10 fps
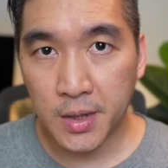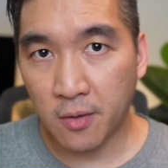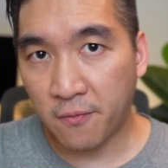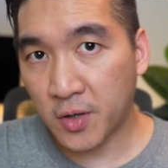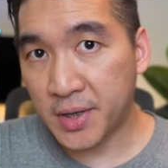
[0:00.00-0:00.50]

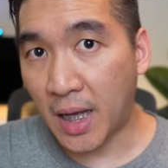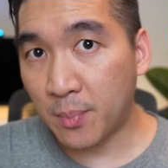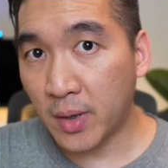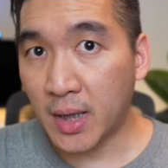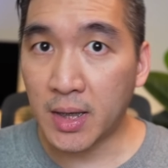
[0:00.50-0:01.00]
So for
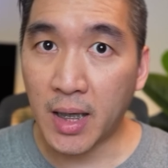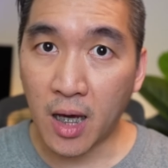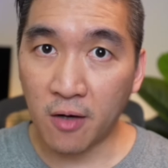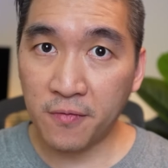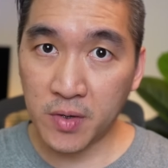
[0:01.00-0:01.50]
example, in the
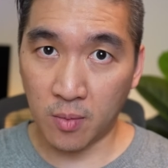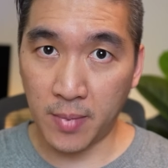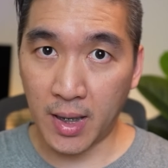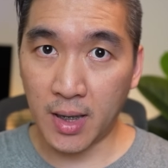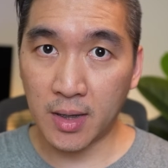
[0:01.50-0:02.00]
health
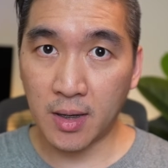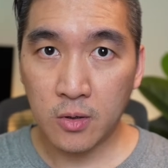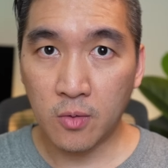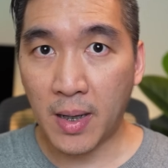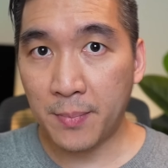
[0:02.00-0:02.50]
domain,
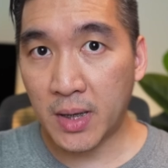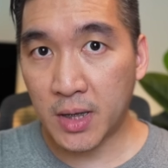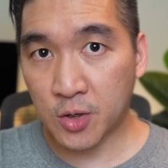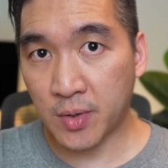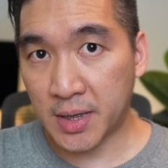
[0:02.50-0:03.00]
you might be
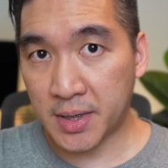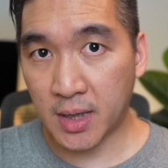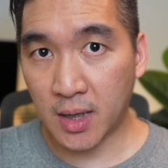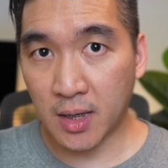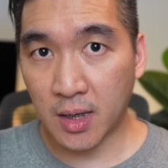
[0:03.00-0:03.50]

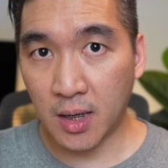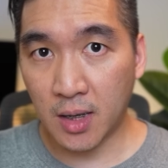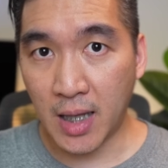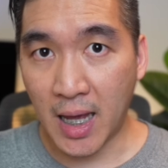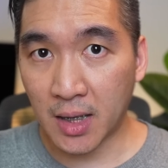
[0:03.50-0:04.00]
interested
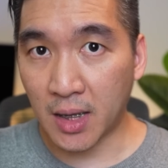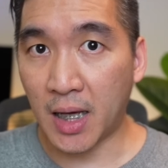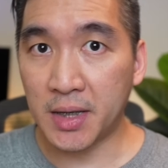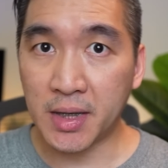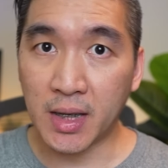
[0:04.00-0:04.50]
in
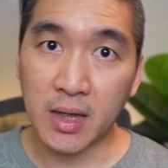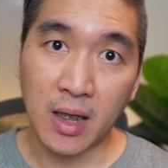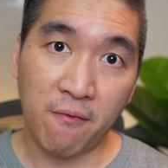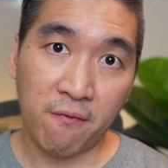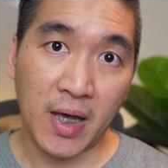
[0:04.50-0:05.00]
analyzing the
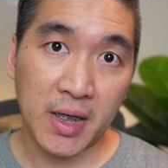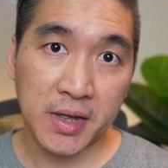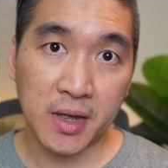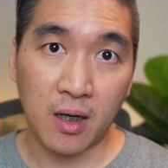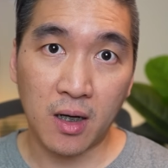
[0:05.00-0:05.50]

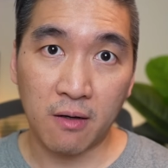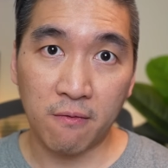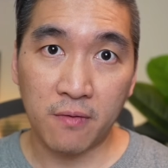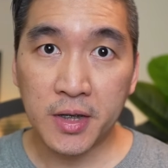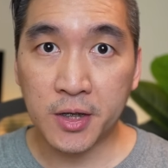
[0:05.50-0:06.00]
effects
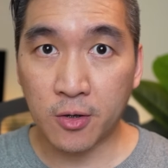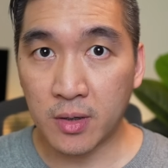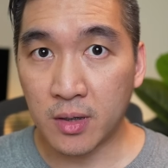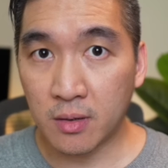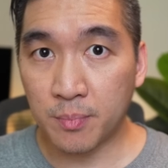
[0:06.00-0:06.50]
of
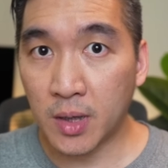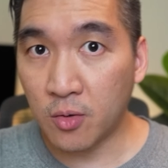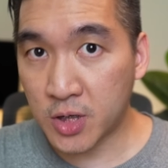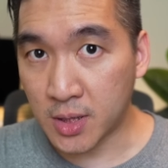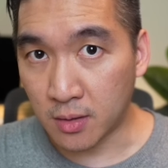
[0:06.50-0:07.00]
certain
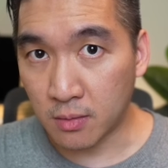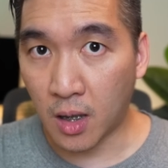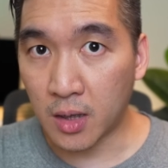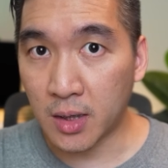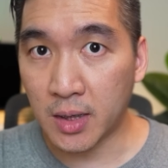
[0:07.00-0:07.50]
pollution
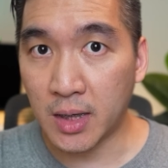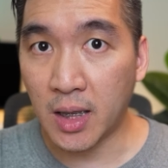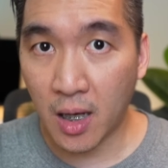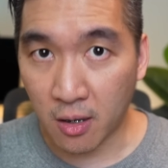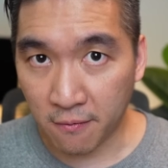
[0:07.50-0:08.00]
on the
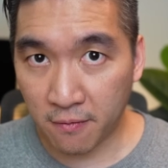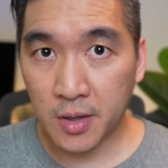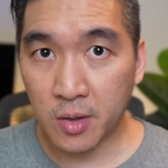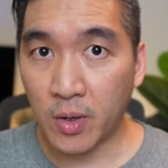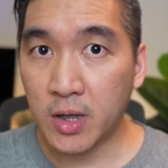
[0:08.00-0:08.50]
health.
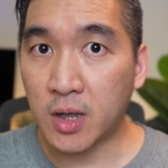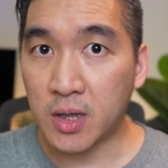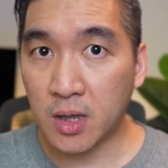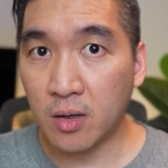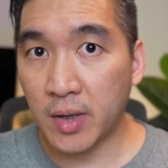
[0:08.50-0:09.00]
And so what you could
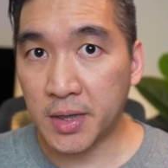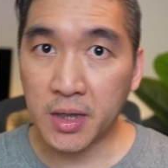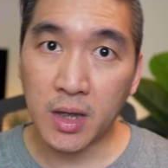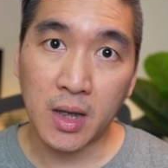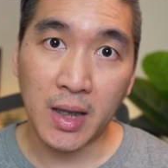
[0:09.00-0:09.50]
do is you
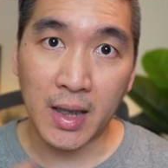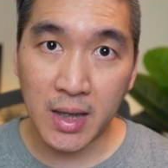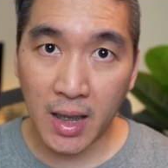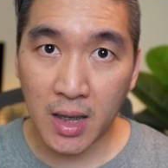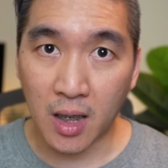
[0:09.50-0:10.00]
could collect
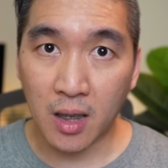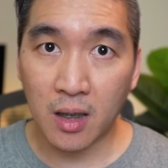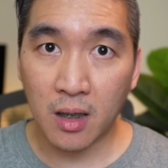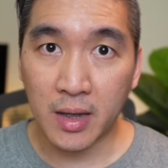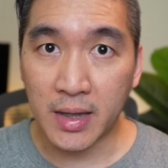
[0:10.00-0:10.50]
data
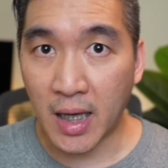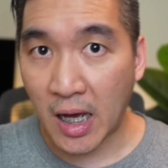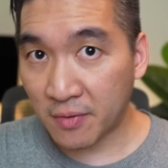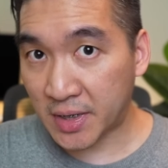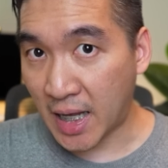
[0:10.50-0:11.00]
on the
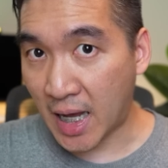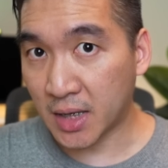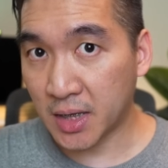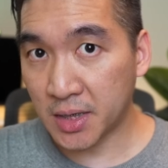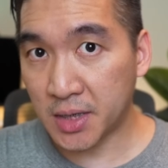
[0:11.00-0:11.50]
health
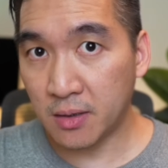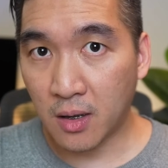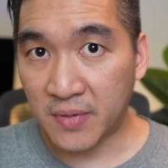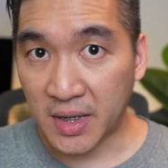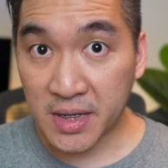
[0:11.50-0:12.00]
status
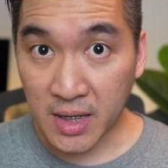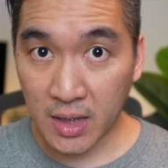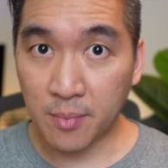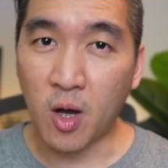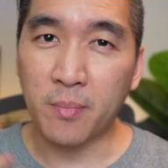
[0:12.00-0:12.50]
of the
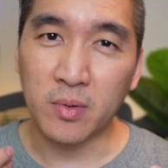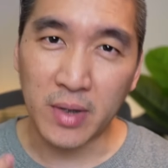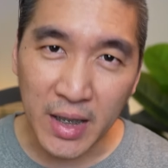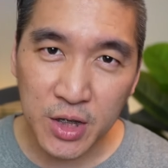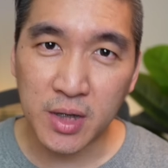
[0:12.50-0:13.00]
studied
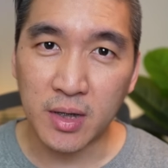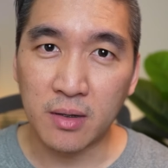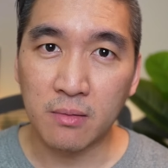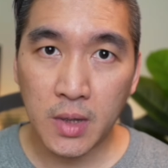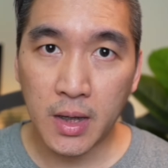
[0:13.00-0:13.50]

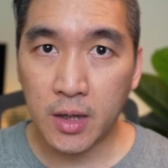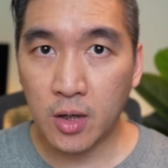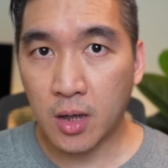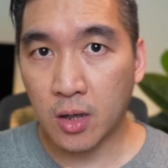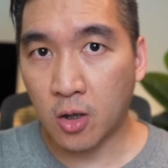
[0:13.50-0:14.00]
population, and then
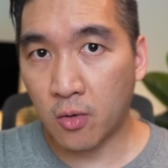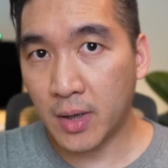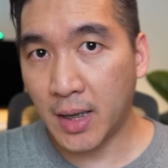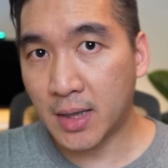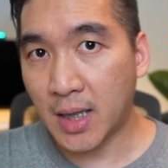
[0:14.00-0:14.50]
you could
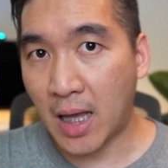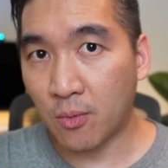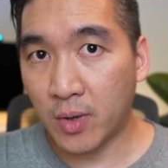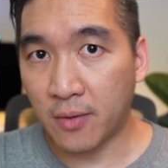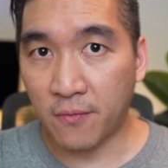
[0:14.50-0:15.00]
correlate that
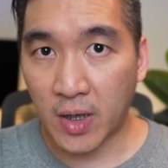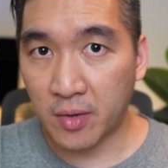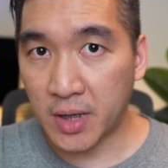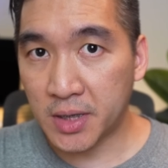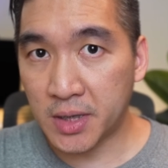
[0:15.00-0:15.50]
with
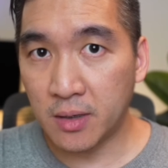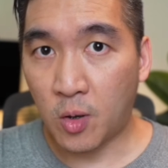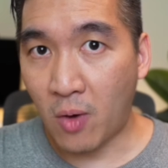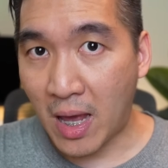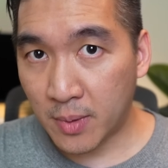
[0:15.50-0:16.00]
various
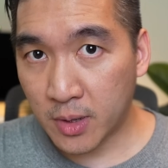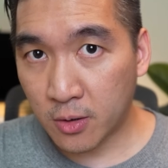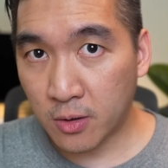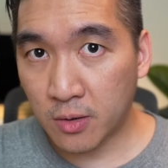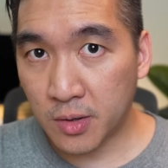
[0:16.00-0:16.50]

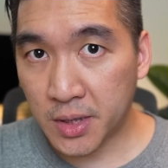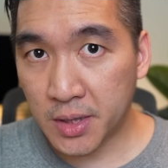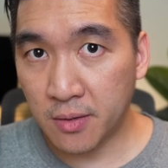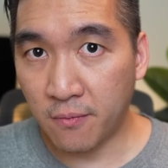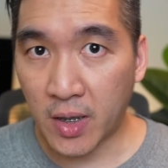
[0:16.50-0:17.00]

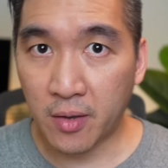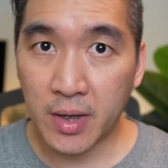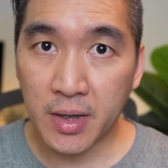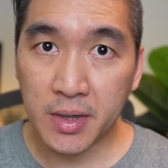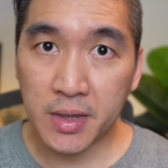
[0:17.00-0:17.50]
parameters,
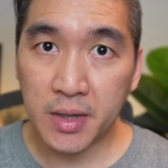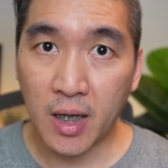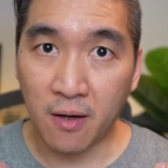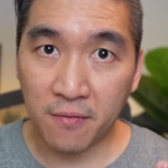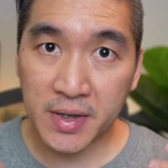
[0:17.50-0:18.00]
various health